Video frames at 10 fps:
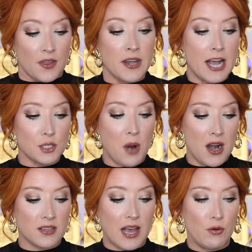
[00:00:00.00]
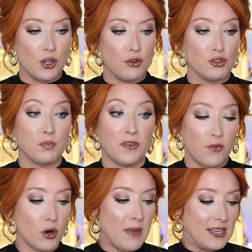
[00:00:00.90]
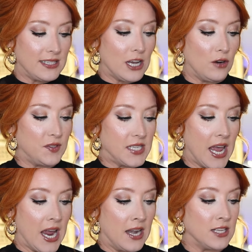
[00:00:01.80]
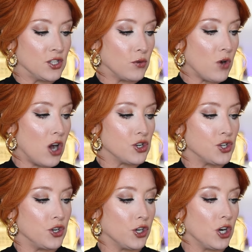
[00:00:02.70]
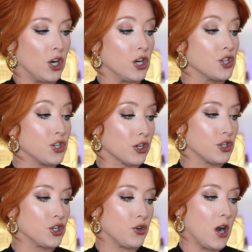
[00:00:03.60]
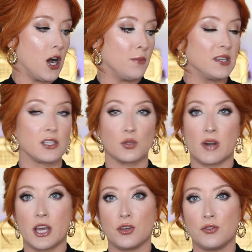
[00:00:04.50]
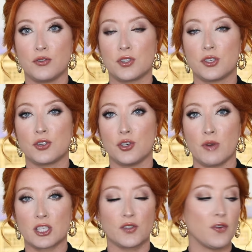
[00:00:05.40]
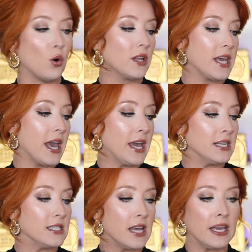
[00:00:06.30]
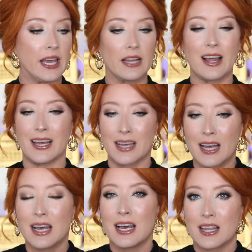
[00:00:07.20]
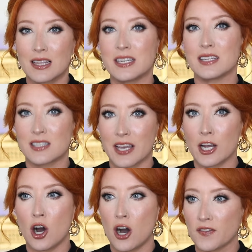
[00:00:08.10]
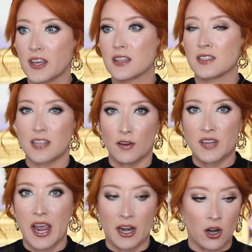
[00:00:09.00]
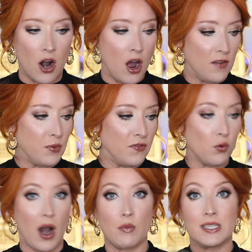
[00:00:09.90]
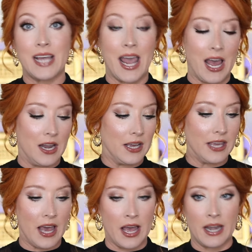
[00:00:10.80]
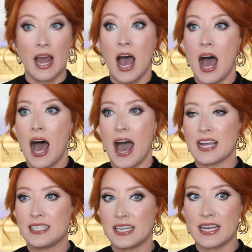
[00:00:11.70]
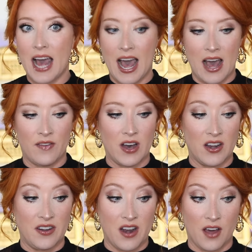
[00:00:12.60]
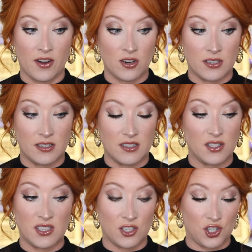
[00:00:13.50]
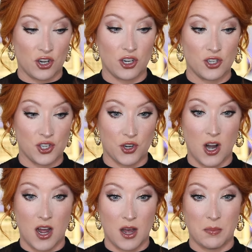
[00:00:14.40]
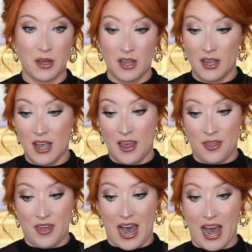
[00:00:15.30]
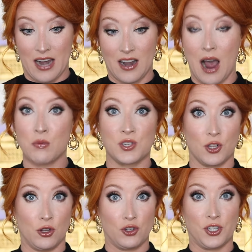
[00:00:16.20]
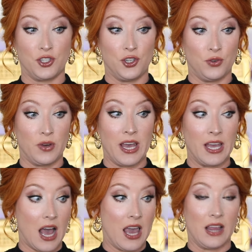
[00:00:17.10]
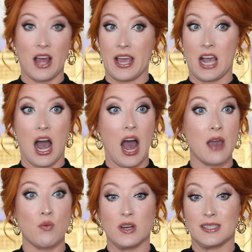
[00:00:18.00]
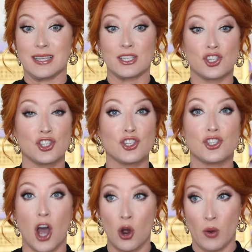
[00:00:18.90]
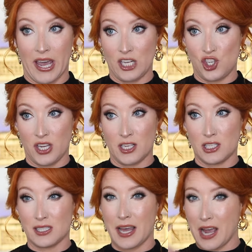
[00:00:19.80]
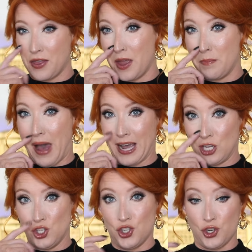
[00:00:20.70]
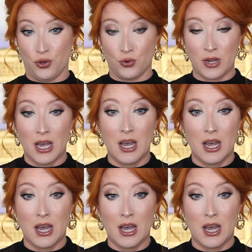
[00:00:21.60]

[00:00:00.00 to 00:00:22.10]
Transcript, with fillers: The next product I would use before my self-tan, it's the Raw Sugar Scrub. This is what I used to exfoliate and get like the dead skin off, get the self-tanner off before I would tan again. I did have another sugar scrub that I was allergic to. It, like, I was so itchy. This is like, I think back in June.